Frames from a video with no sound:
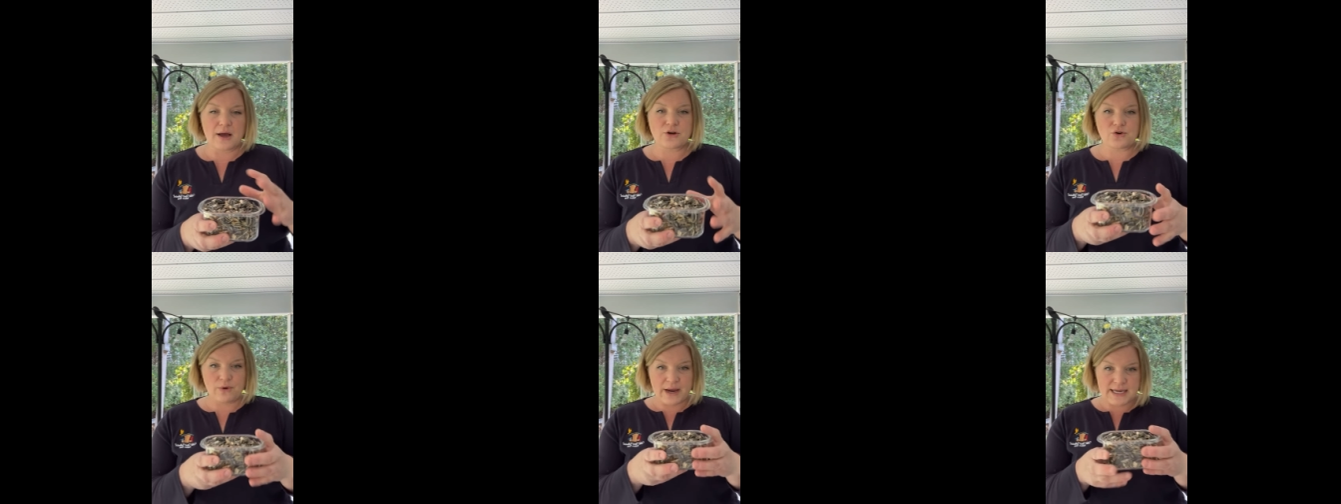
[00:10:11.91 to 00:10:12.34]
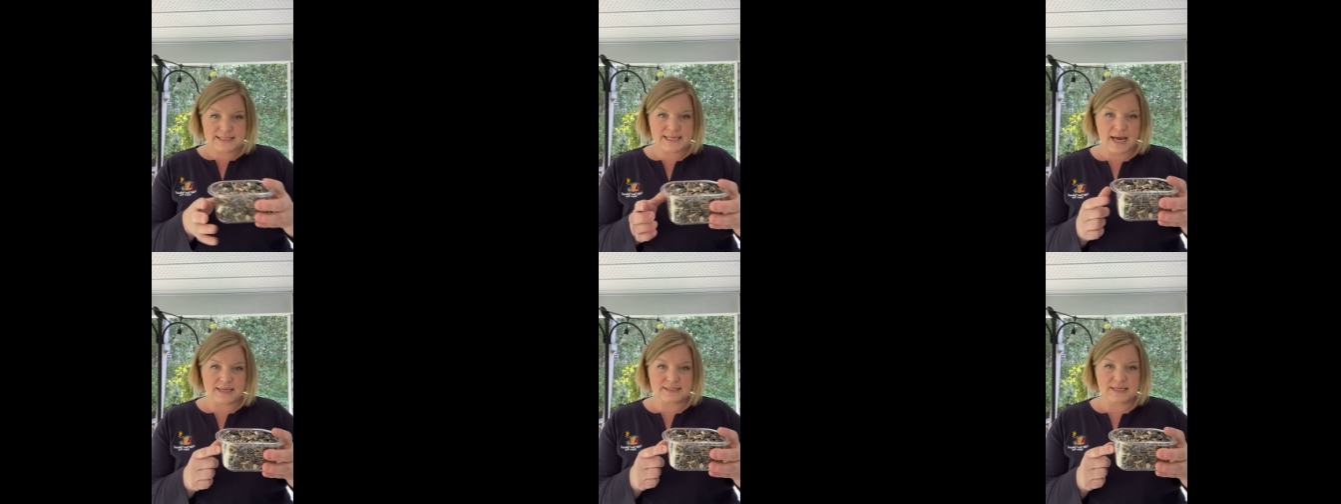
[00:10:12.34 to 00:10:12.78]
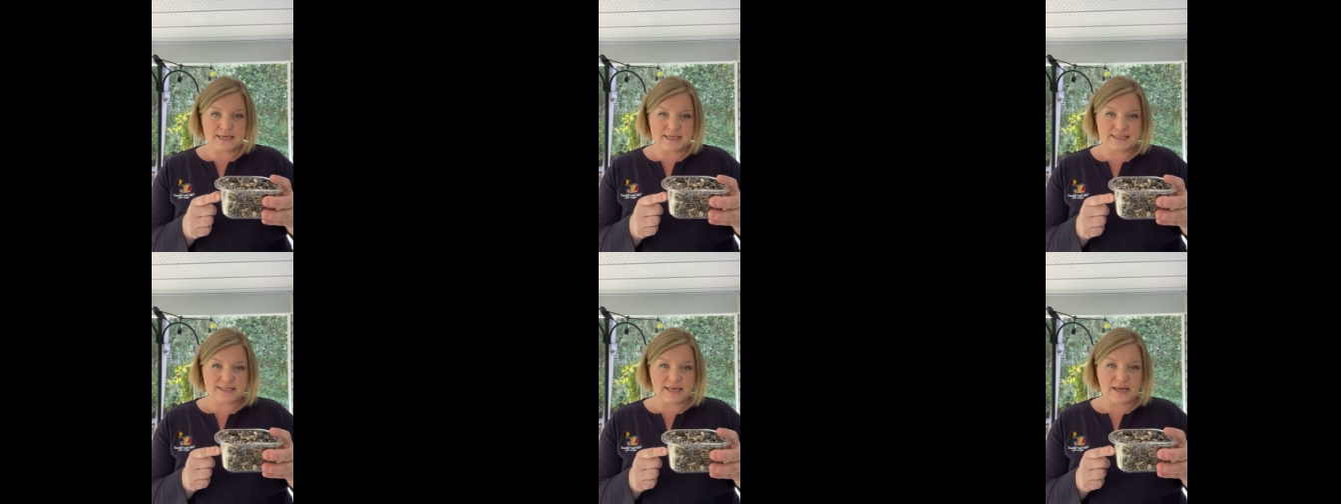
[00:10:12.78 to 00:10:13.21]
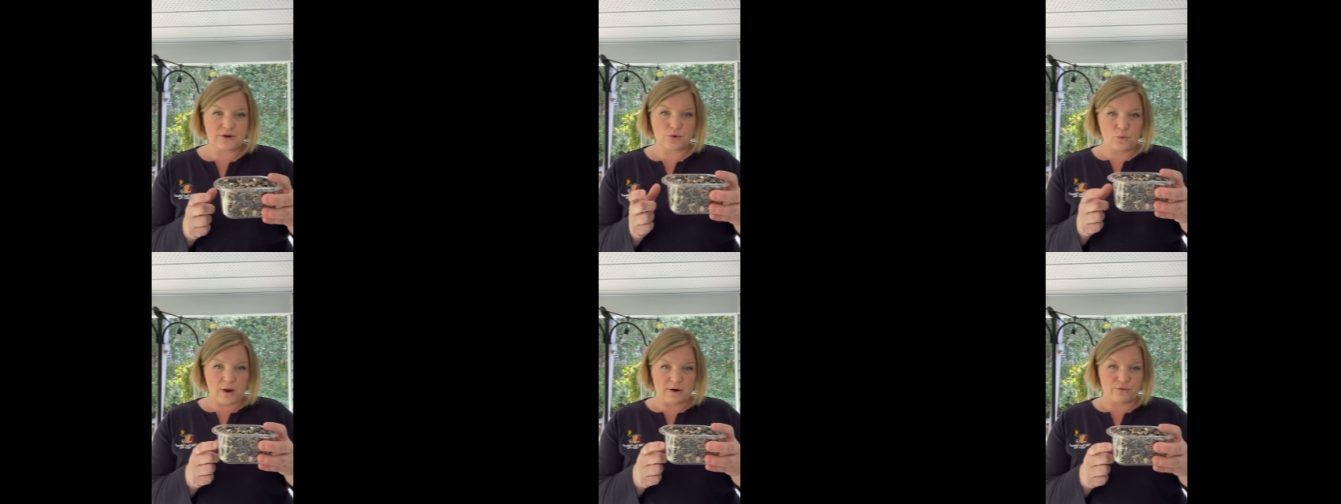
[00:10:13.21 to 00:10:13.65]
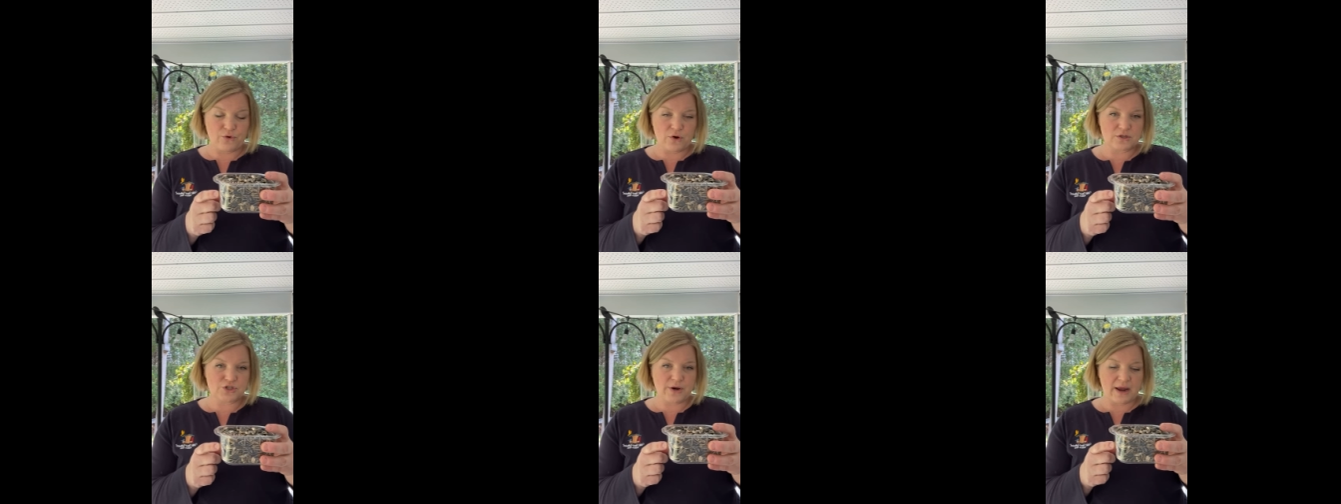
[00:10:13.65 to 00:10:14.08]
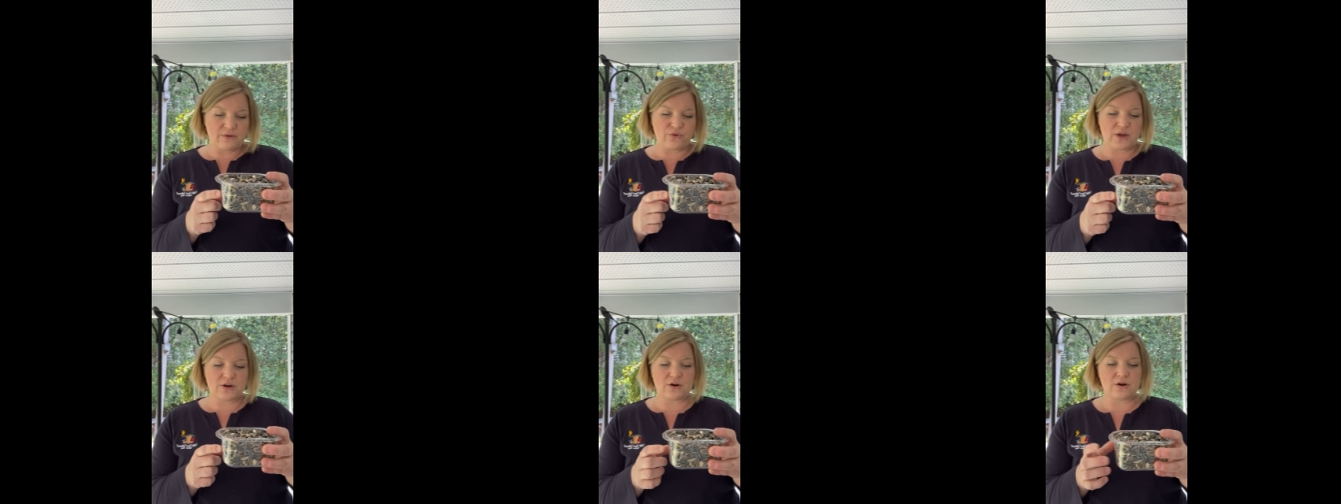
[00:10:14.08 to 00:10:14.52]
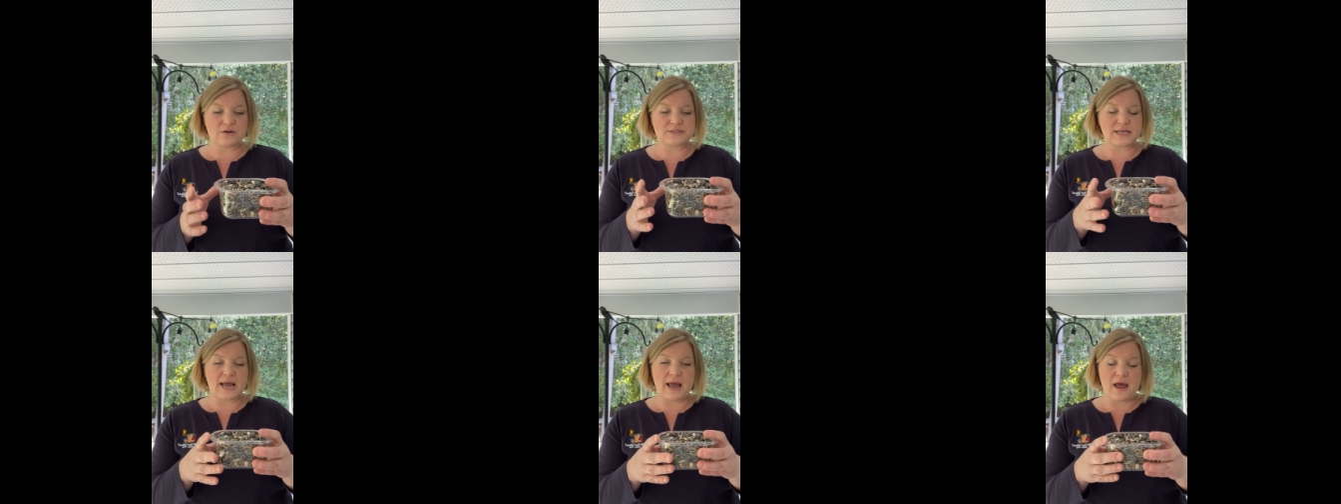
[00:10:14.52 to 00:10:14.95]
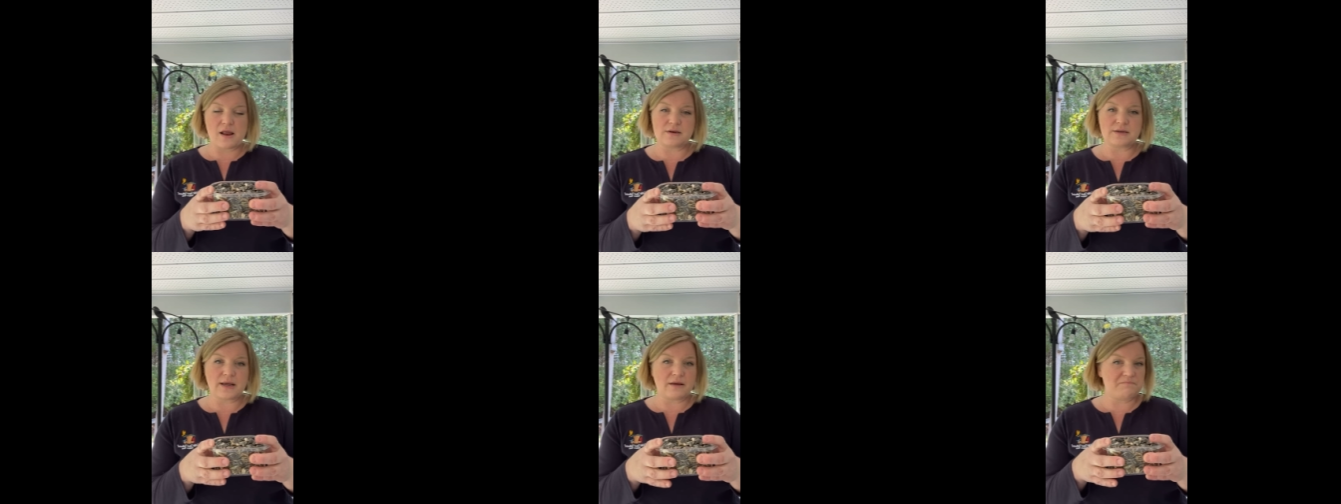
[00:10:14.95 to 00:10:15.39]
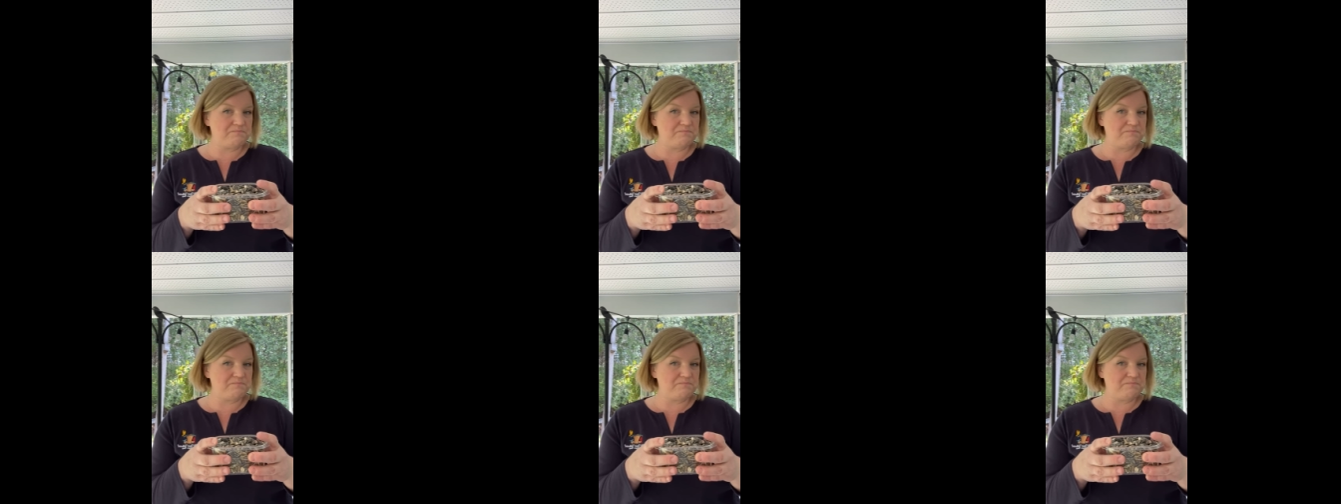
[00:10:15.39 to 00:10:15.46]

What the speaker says: Grace has this in one of her tray feeders, and